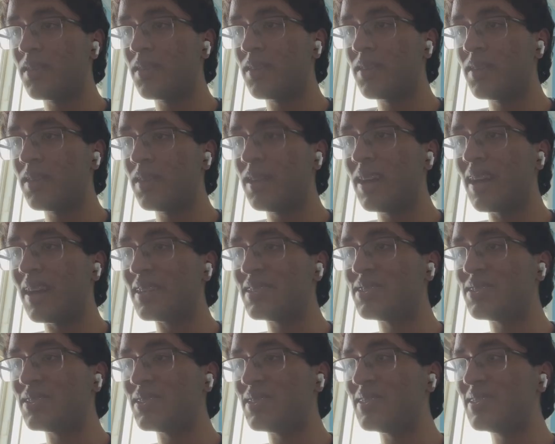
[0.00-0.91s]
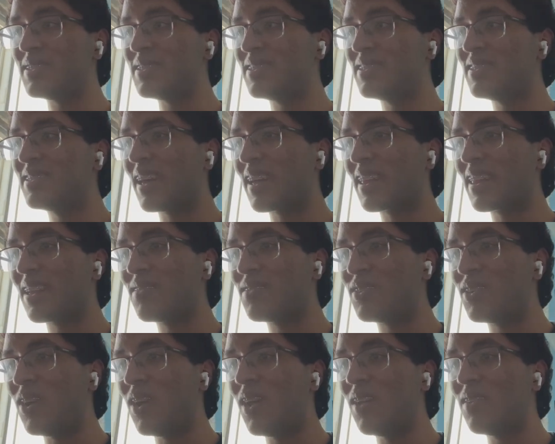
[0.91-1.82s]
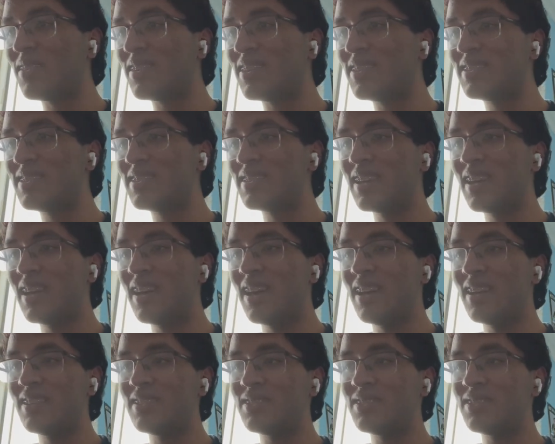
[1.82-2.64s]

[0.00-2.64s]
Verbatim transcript: Yeah, sure. It's like that for all of us. Yeah.